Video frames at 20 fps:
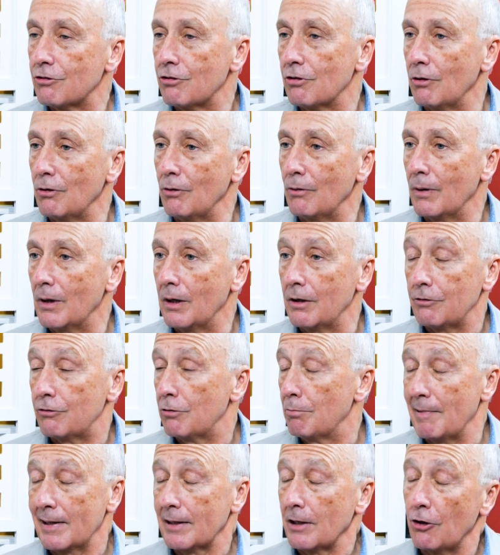to
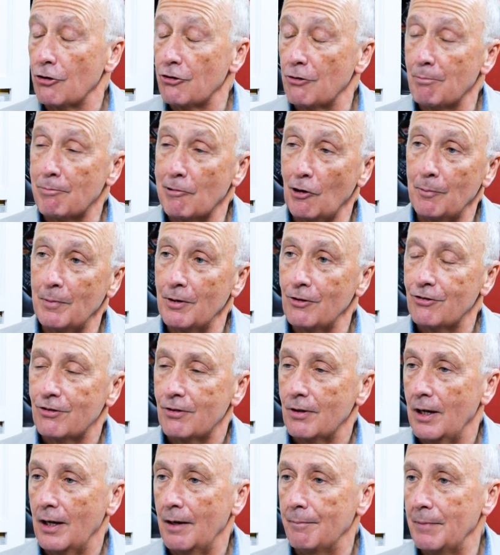bring those
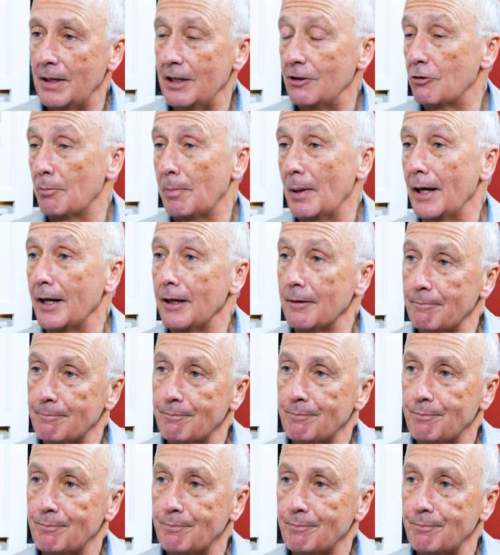improvements into play.